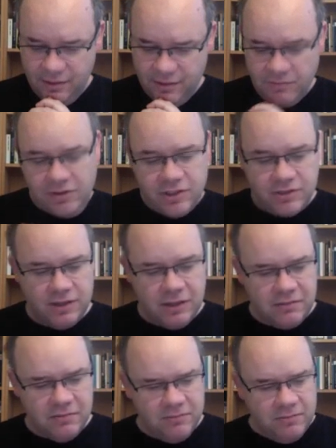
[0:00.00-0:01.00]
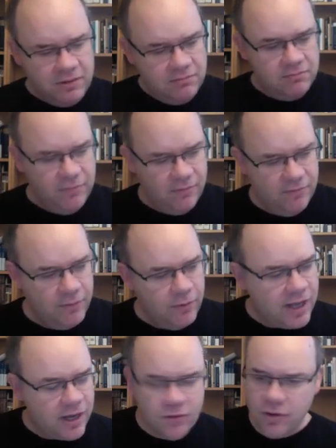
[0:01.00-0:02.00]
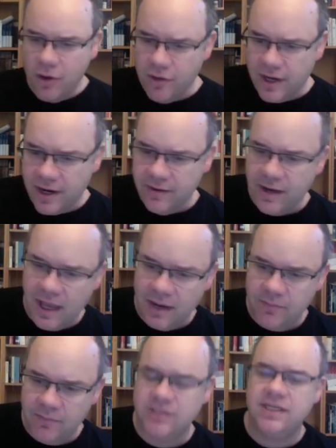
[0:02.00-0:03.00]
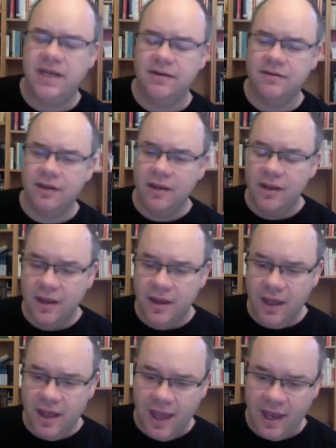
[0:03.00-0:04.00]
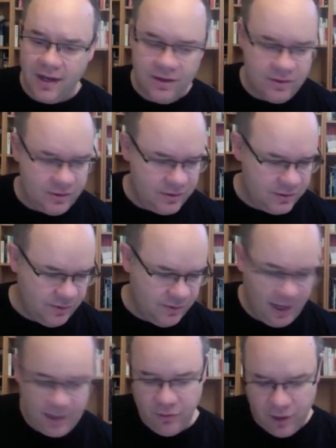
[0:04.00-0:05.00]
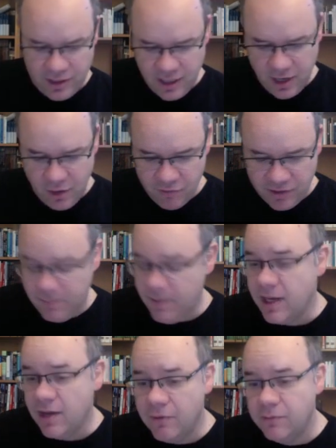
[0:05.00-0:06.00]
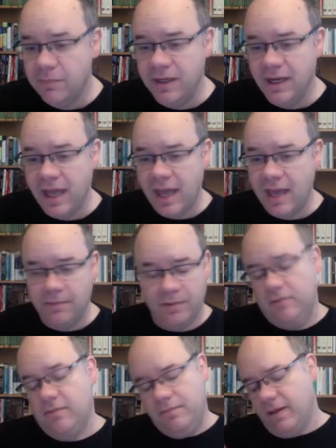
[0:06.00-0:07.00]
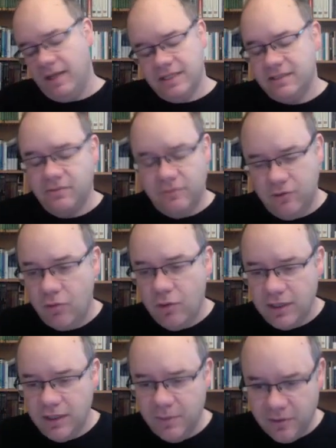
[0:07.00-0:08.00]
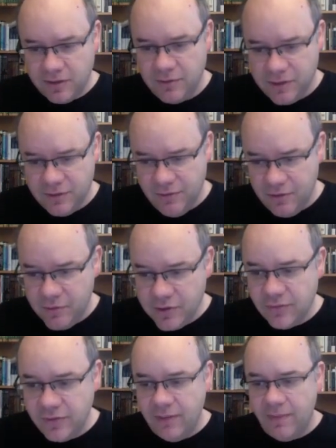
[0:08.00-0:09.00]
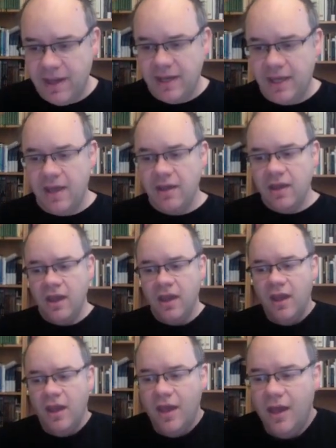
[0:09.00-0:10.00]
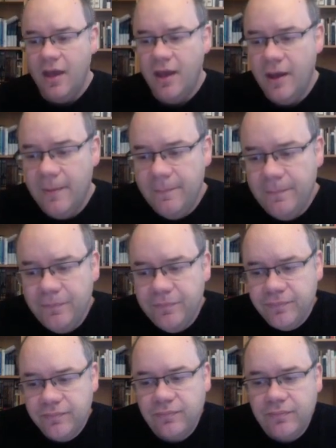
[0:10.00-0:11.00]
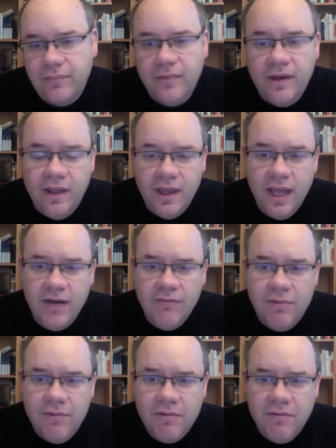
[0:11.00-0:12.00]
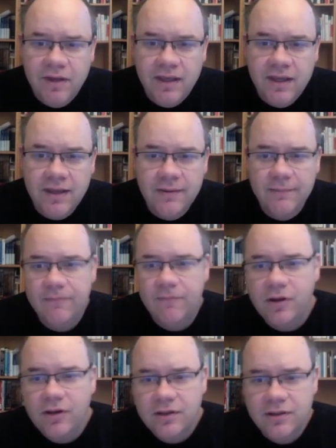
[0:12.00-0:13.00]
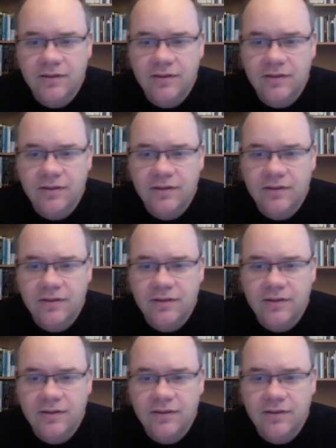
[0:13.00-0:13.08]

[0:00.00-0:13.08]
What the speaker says: we just like, we would like to go there and present. And we had no idea how Wikimania would be like. I guess no one did, because it was the very first Wikimania. And we were thinking, what